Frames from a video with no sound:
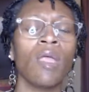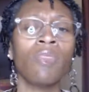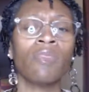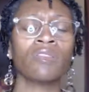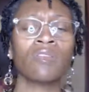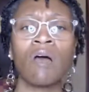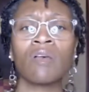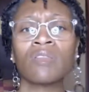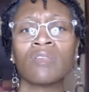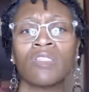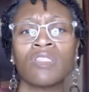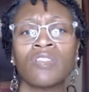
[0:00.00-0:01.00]
There's
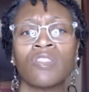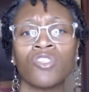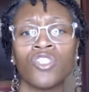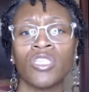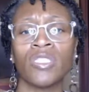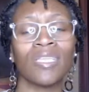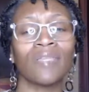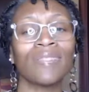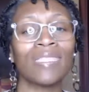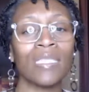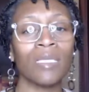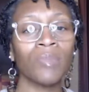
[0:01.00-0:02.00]
also dissociative
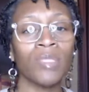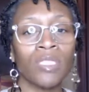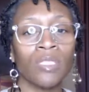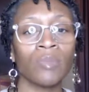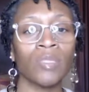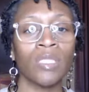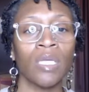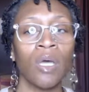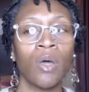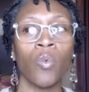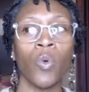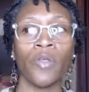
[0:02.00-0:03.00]
symptoms
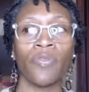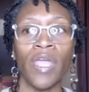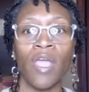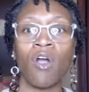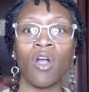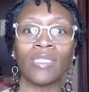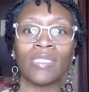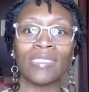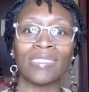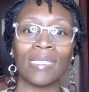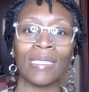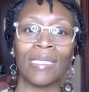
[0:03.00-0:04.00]
where they are
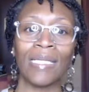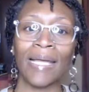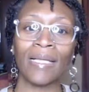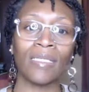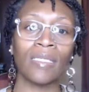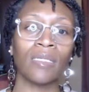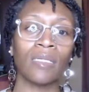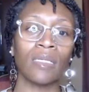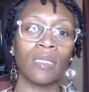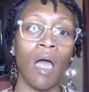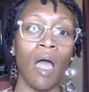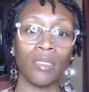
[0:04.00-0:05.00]
disconnected
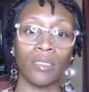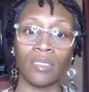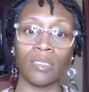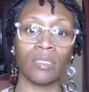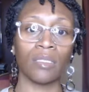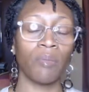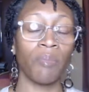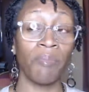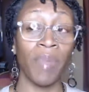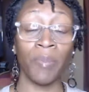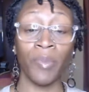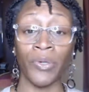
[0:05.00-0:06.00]
thoughts,
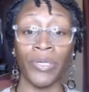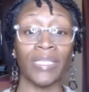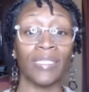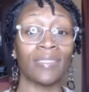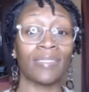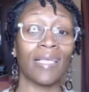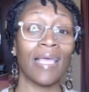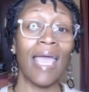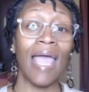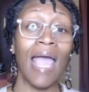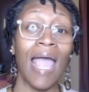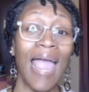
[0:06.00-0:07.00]
memories,
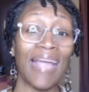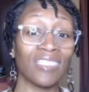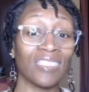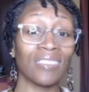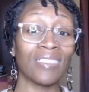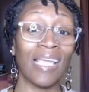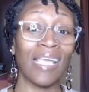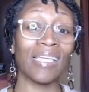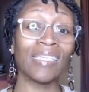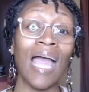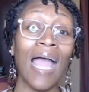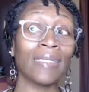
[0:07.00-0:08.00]
actions,
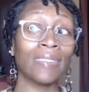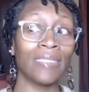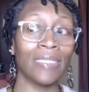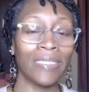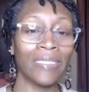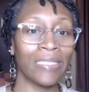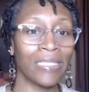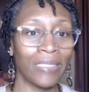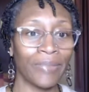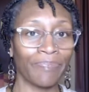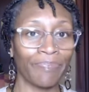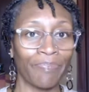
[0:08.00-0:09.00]
and identity.